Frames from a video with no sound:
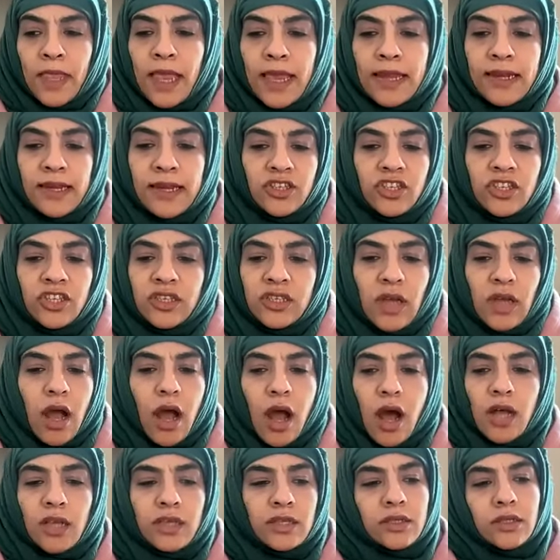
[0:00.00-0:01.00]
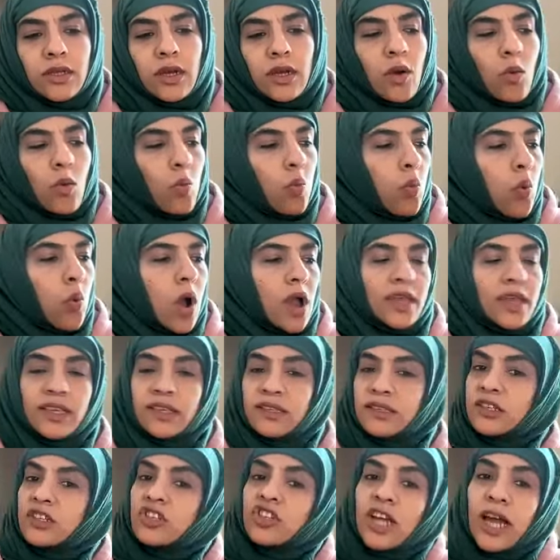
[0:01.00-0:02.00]
I just asked her, what
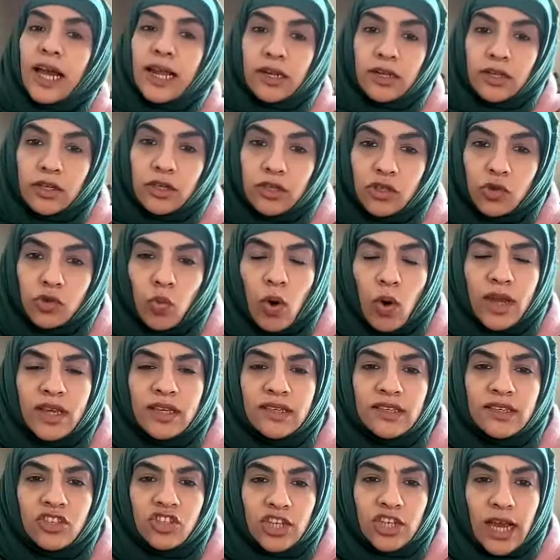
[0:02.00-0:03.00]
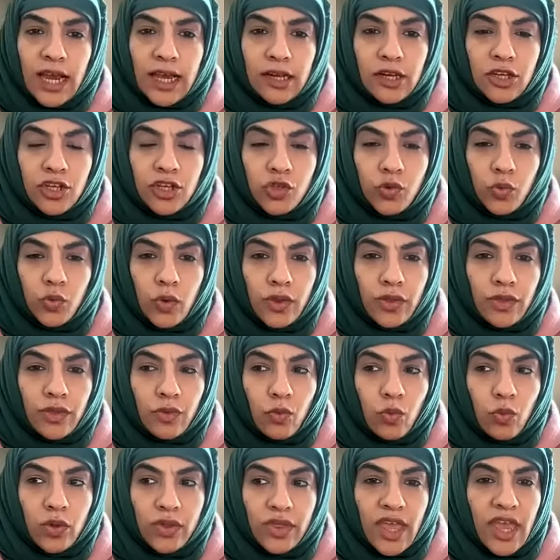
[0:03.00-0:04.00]
is a challenge? What is a challenge
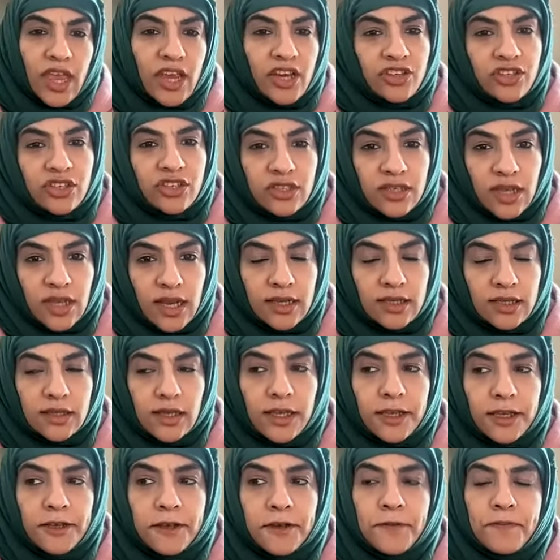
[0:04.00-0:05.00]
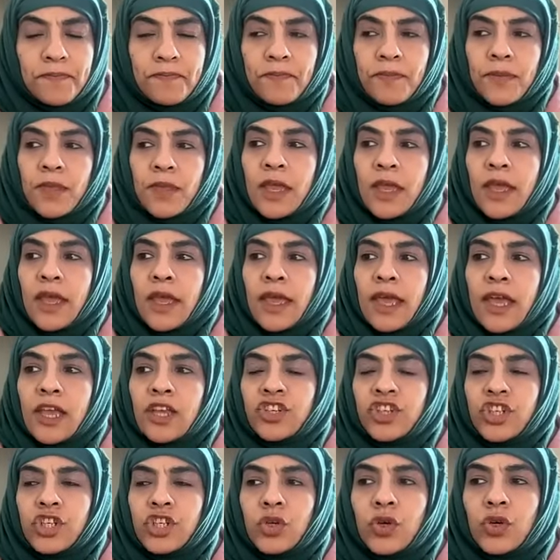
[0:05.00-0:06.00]
with exercising?
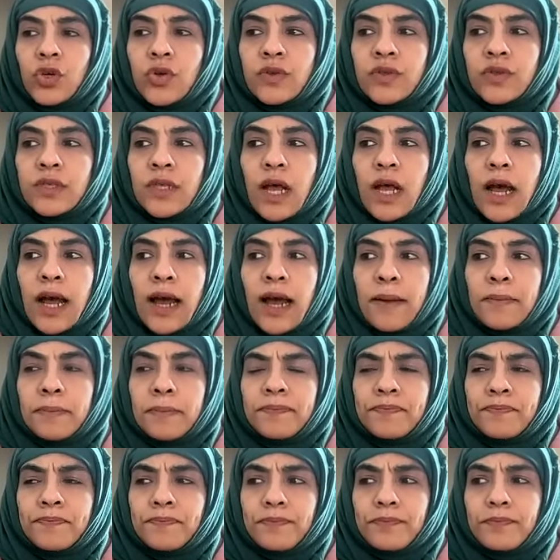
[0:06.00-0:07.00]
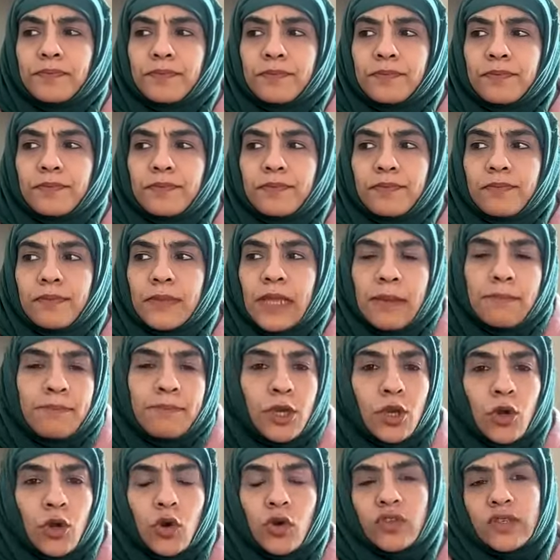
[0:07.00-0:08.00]
And she goes,
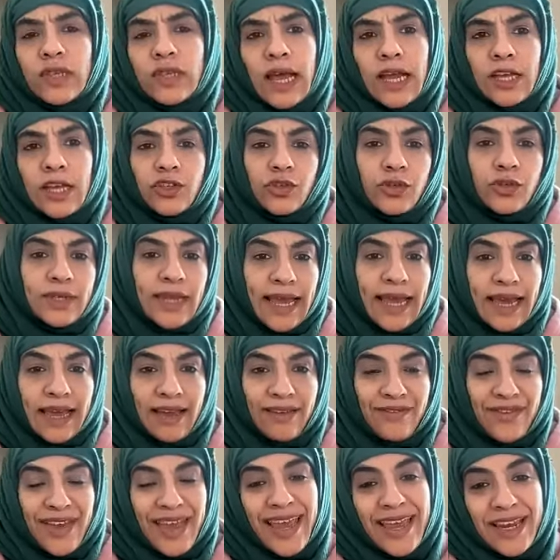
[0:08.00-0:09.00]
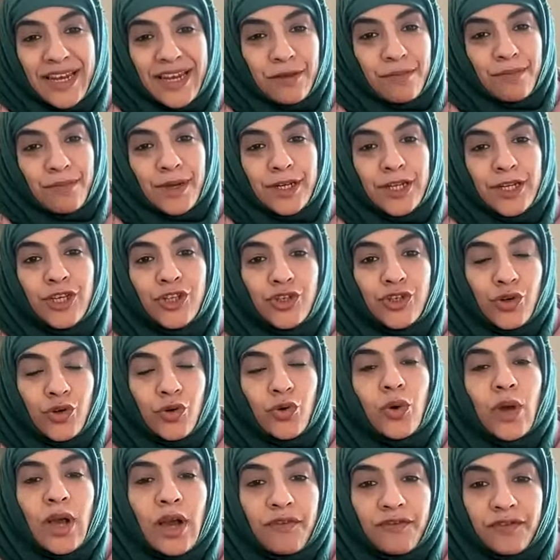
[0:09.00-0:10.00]
because I don't have anybody to
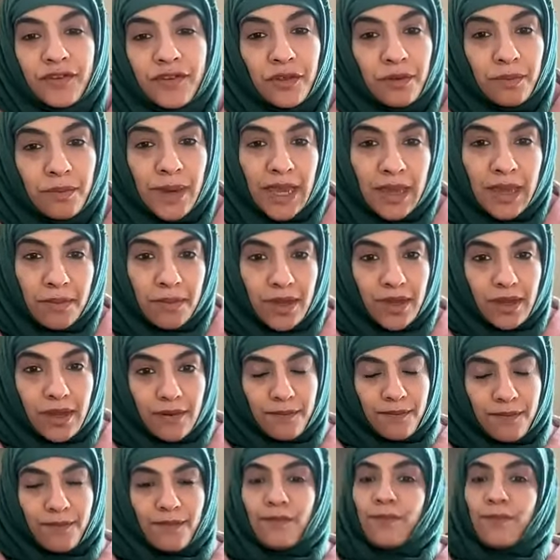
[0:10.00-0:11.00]
look after the baby,